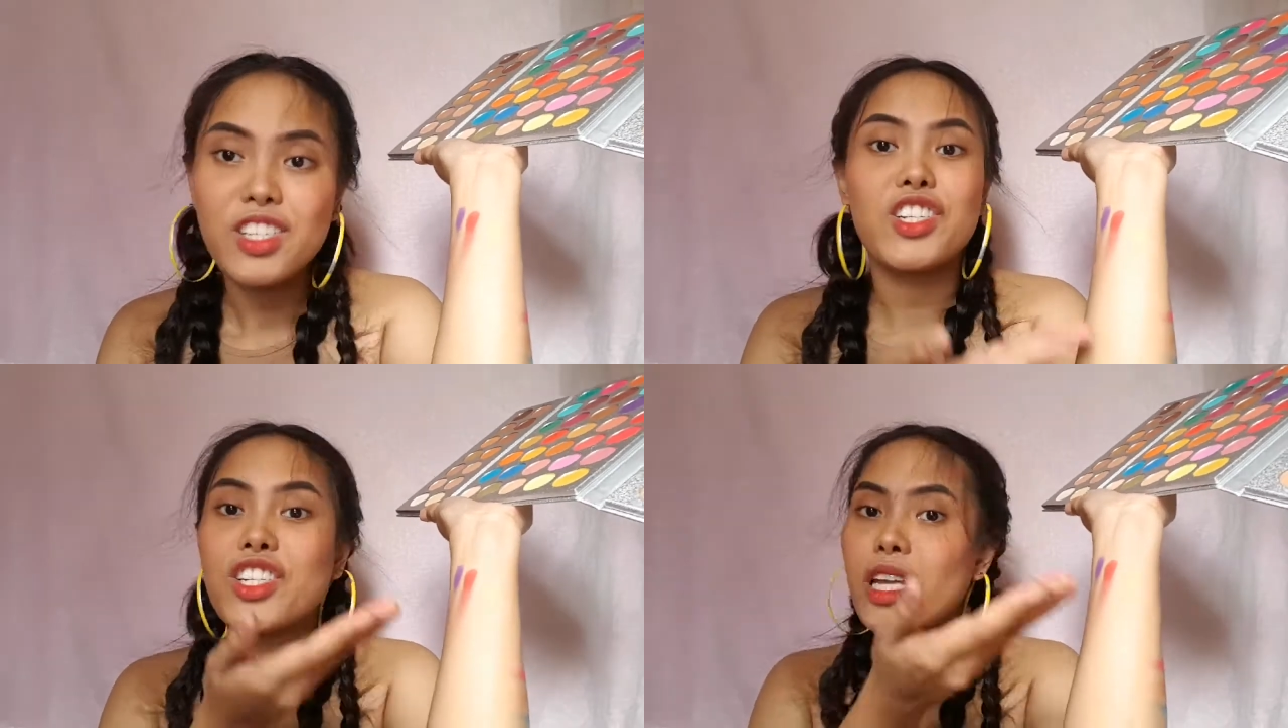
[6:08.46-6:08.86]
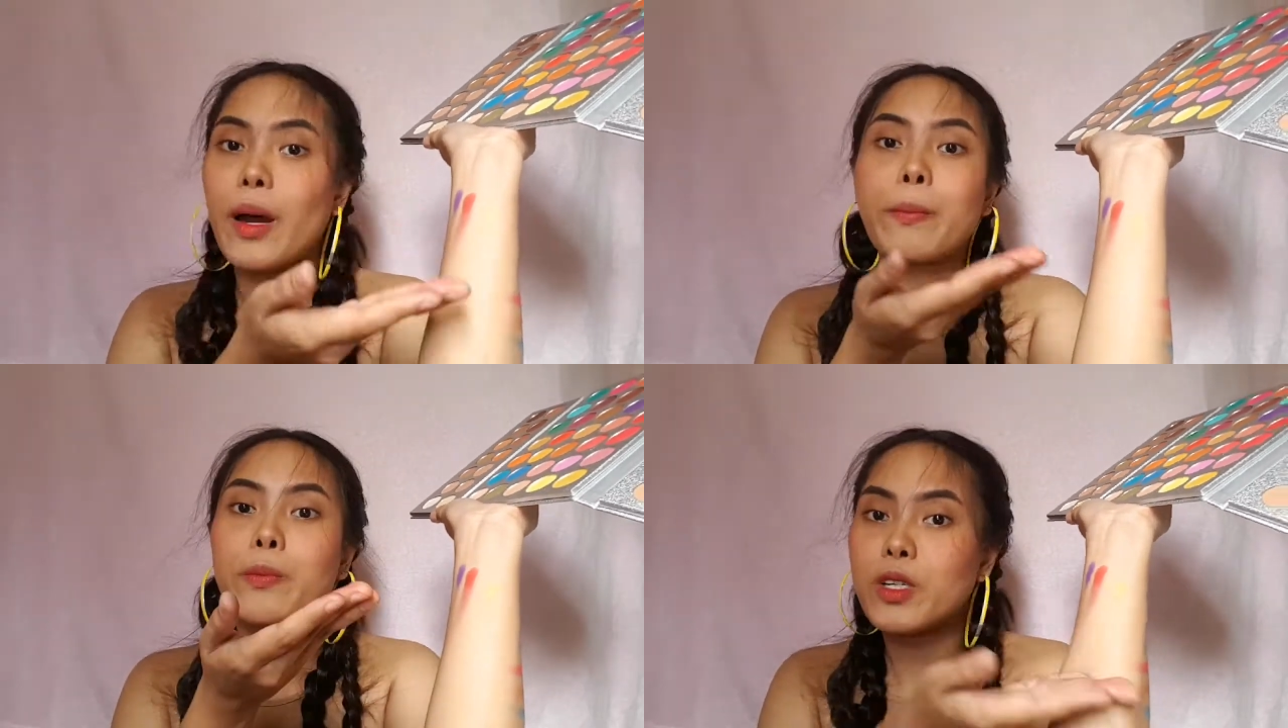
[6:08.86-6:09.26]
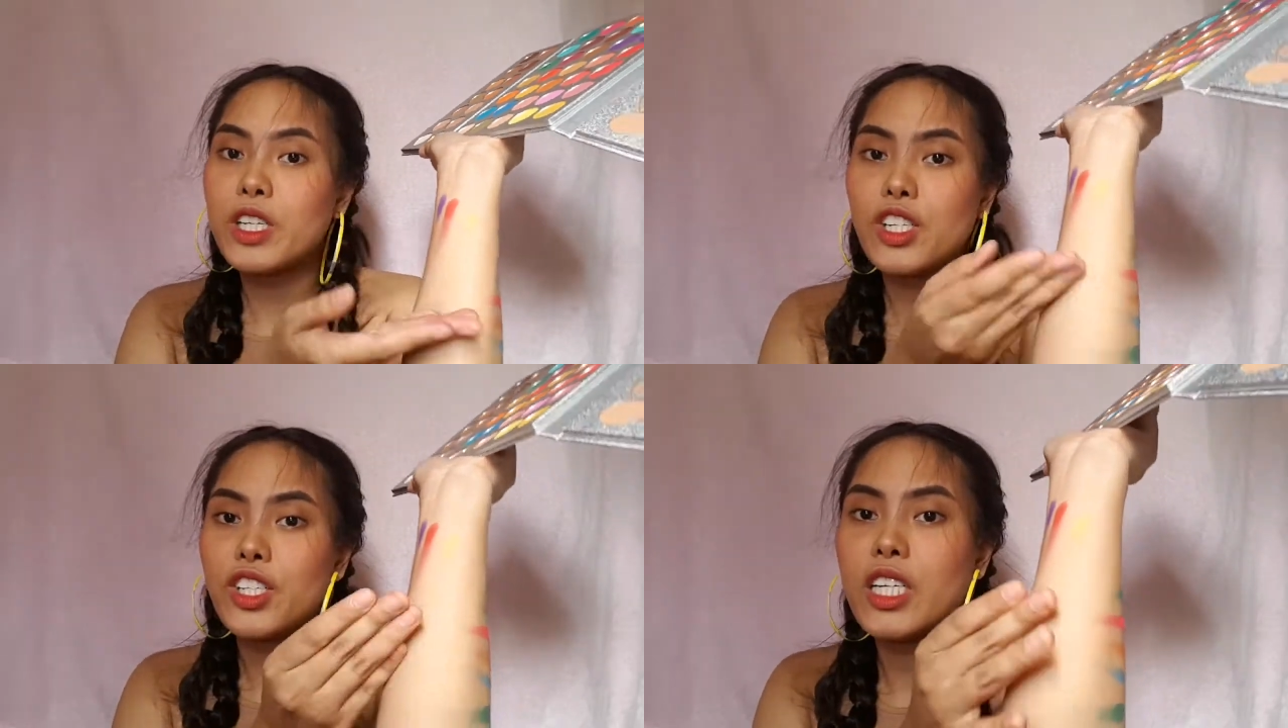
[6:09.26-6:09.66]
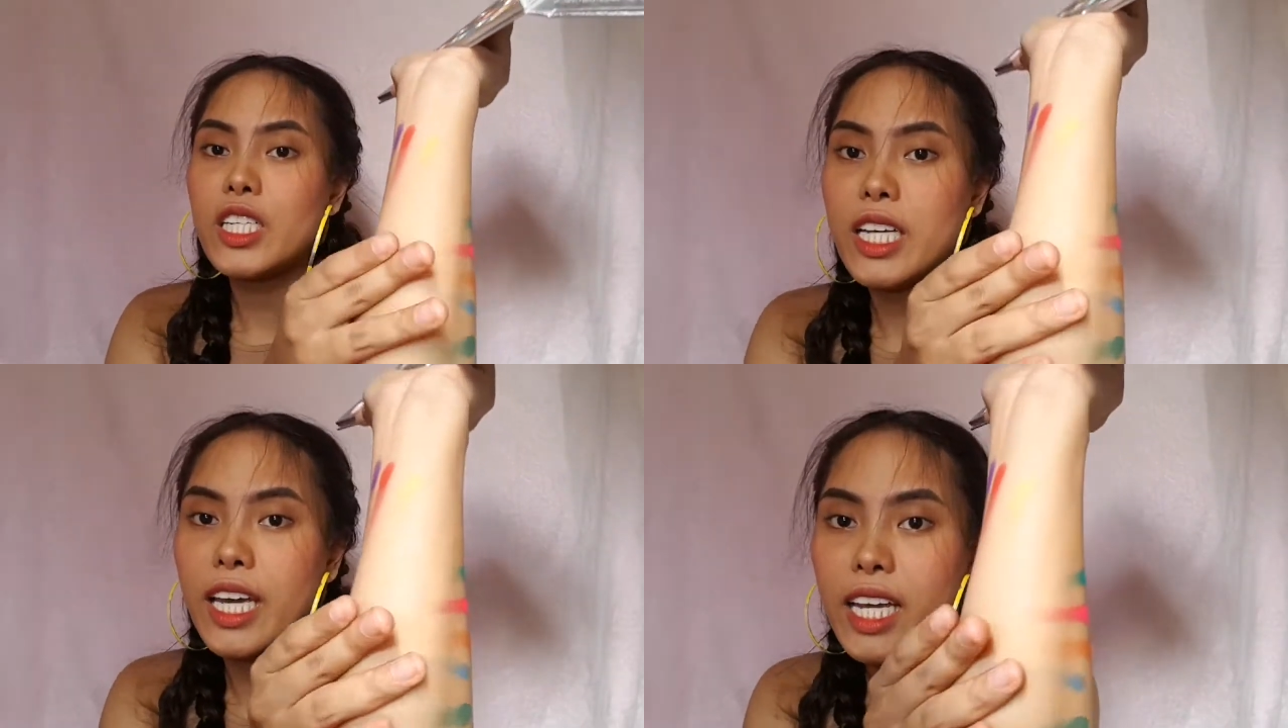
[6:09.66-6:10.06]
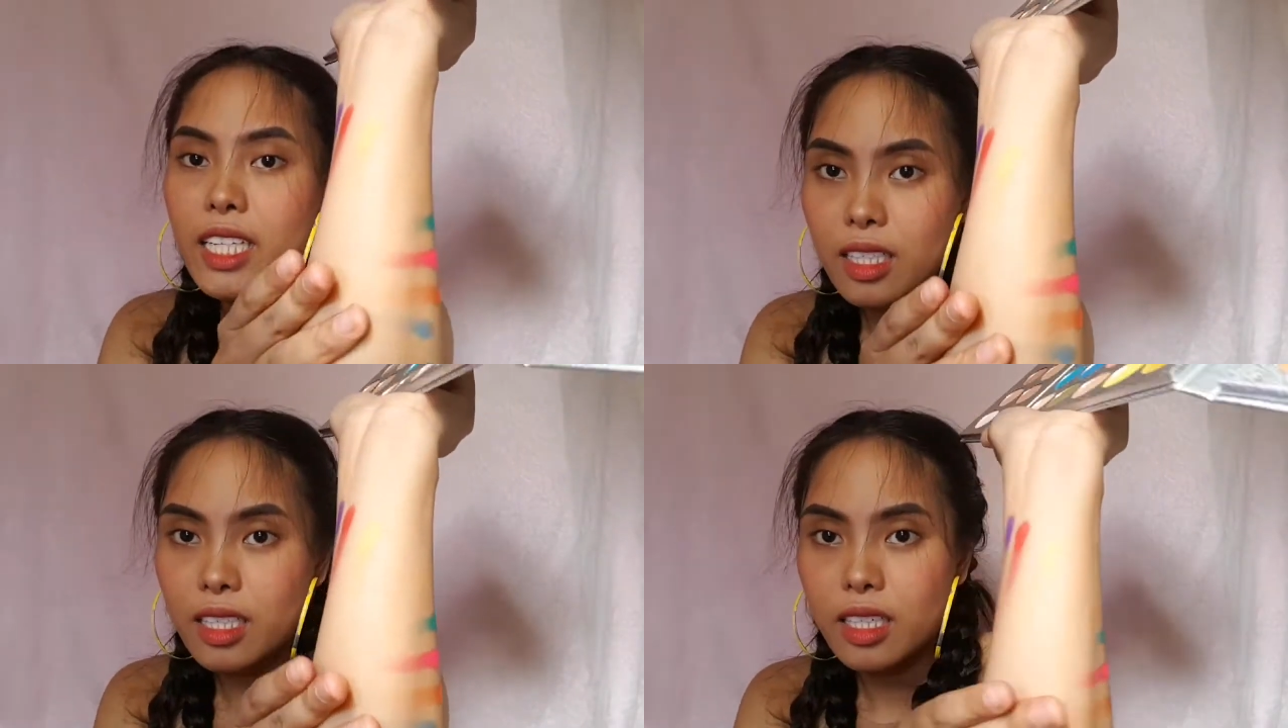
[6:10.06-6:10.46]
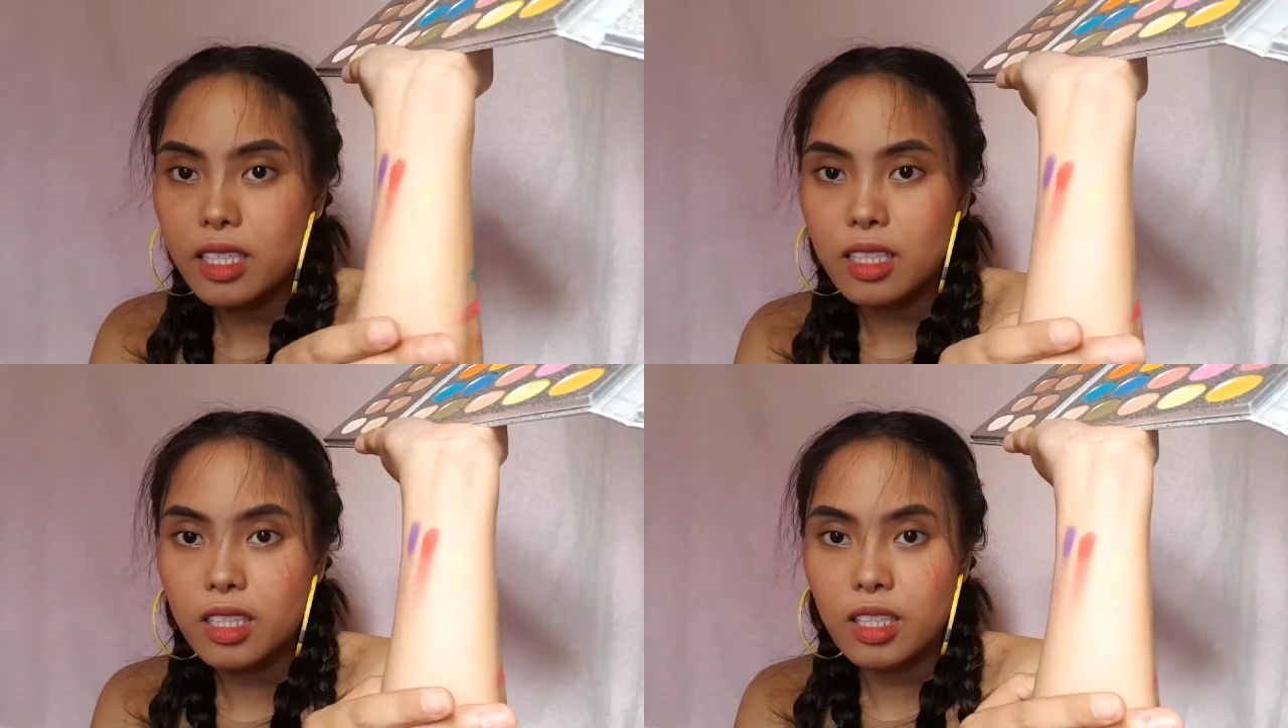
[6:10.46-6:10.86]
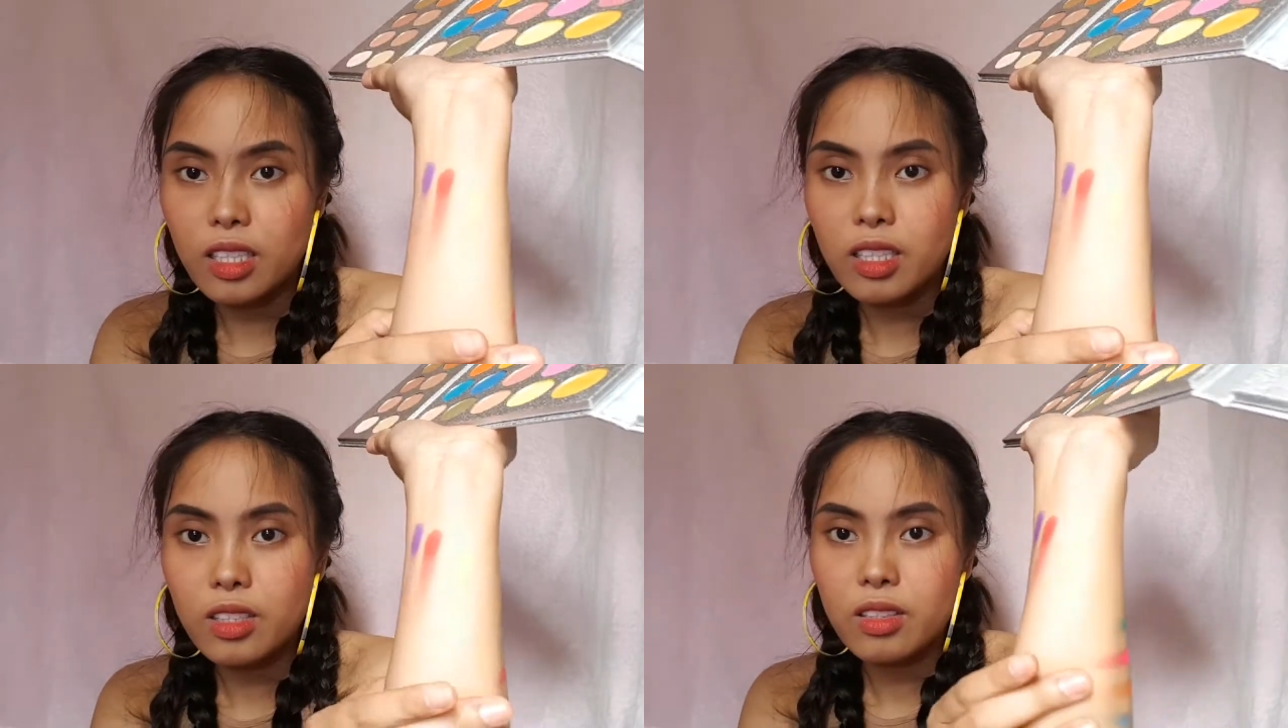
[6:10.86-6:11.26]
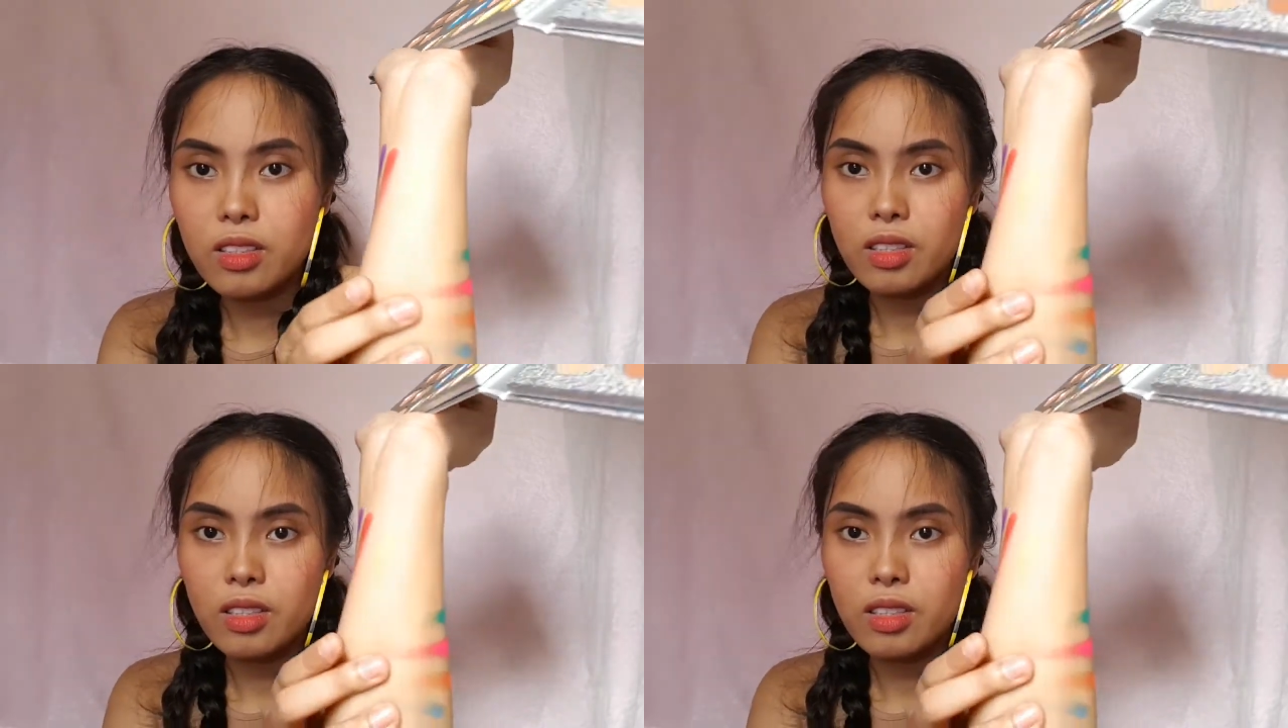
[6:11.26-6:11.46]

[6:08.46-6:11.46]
Just appreciate it, girl.